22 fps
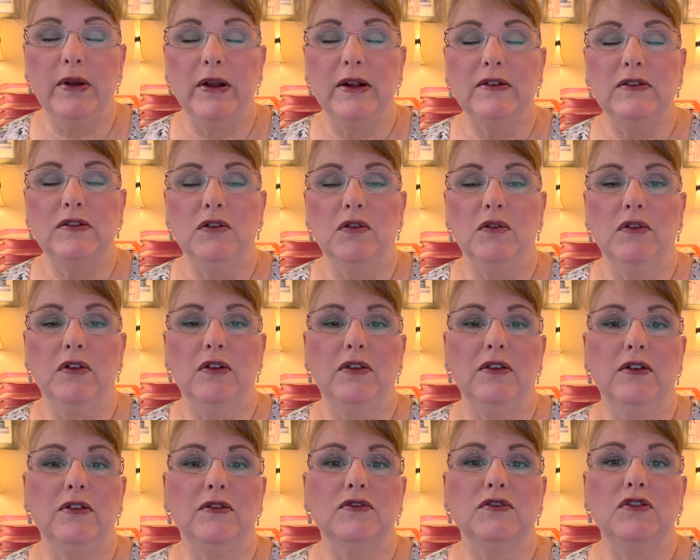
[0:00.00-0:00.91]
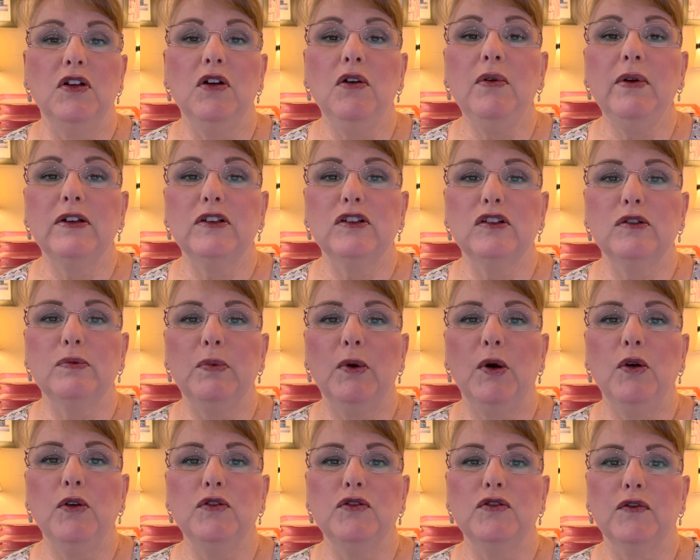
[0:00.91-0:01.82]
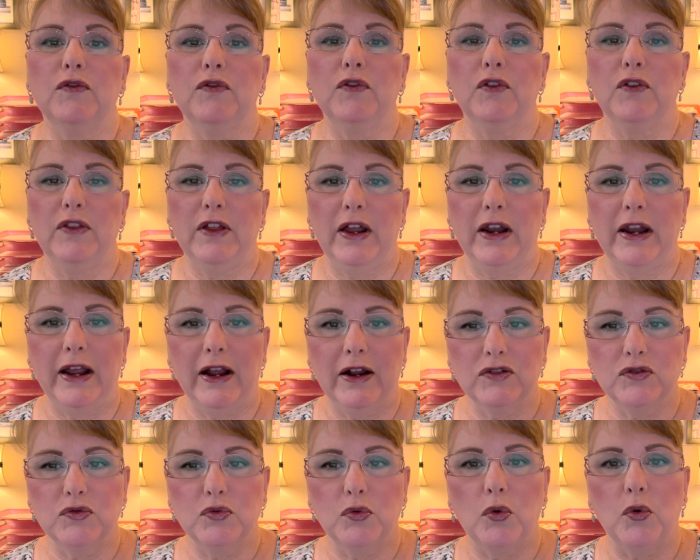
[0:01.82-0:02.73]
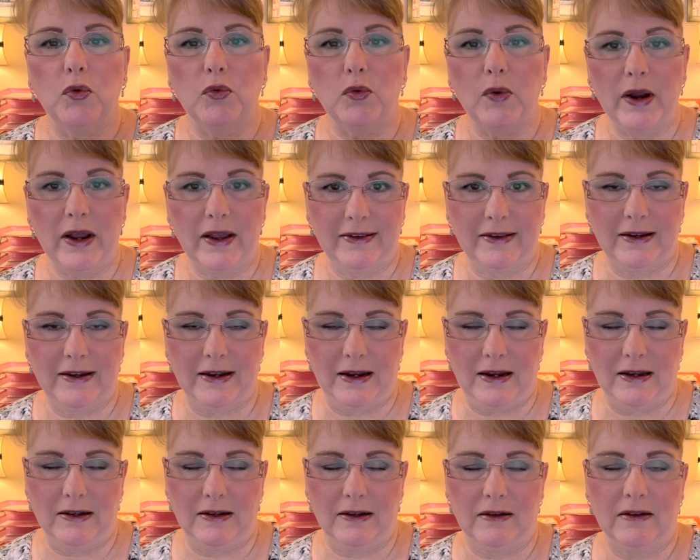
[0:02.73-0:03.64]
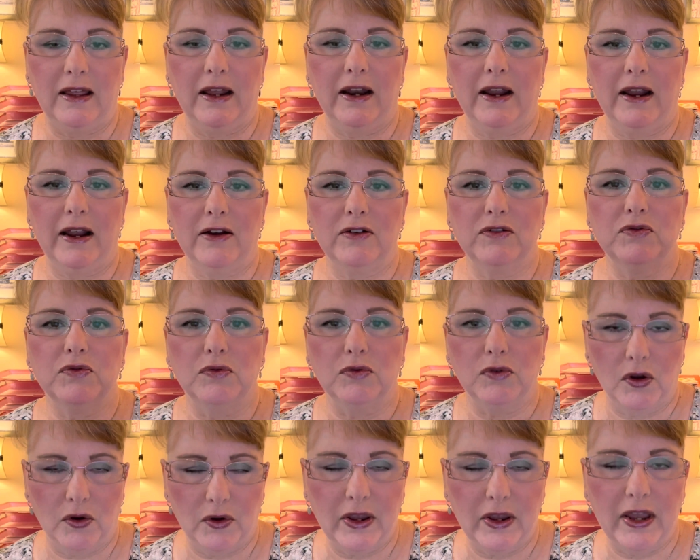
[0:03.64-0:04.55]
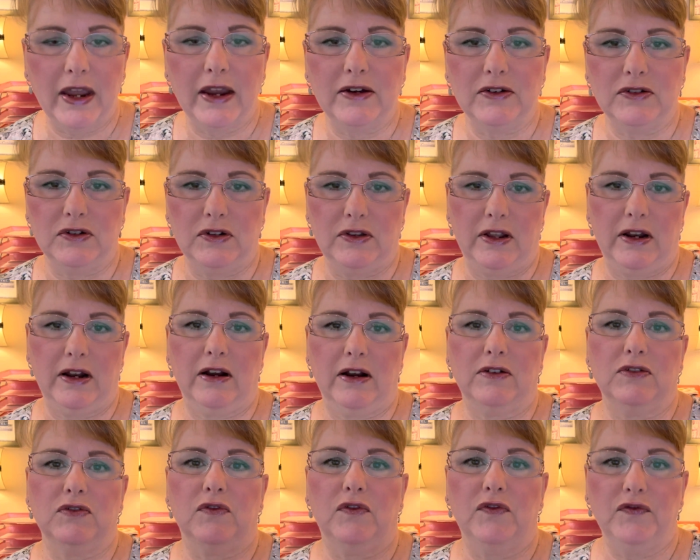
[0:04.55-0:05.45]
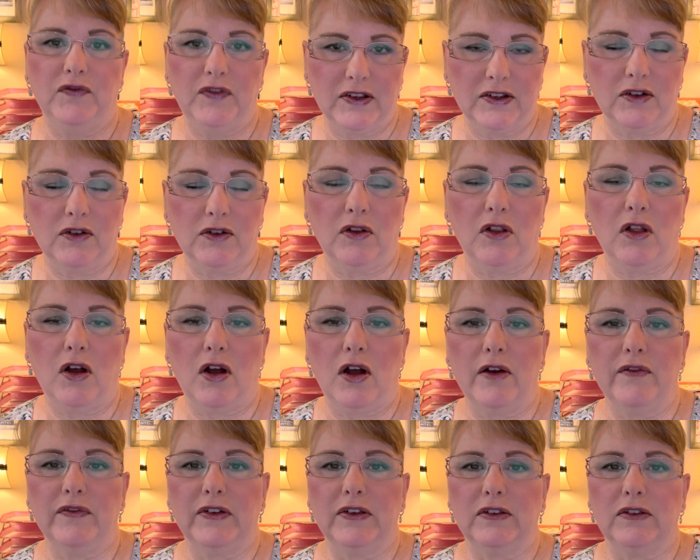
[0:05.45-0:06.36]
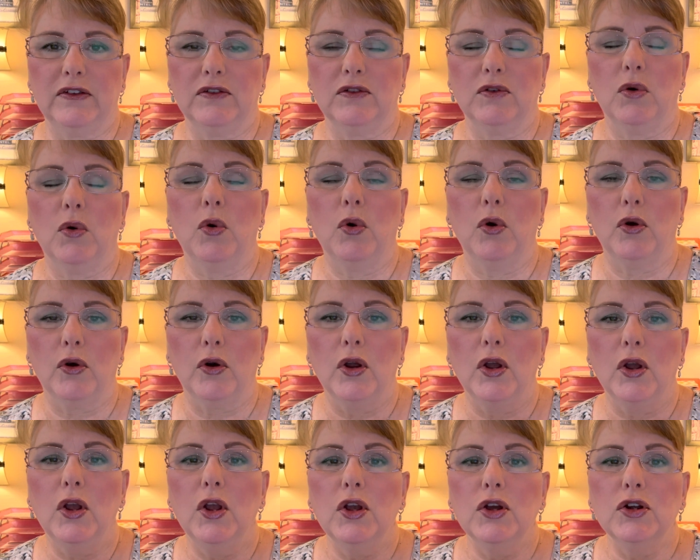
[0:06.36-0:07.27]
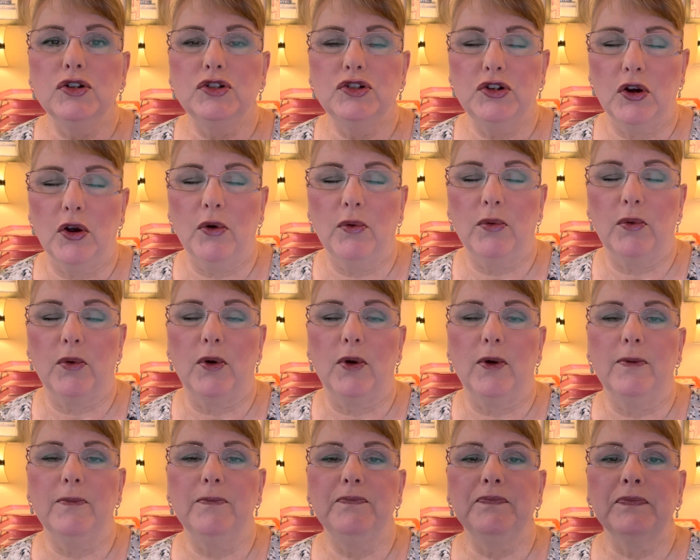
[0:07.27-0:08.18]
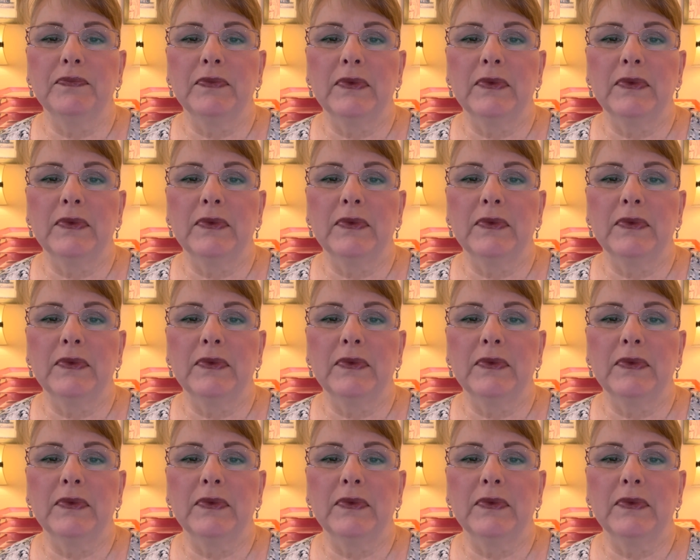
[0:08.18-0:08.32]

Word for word: And so then there's no exposure for that actual resident, that actual location, that actual physical office or showroom.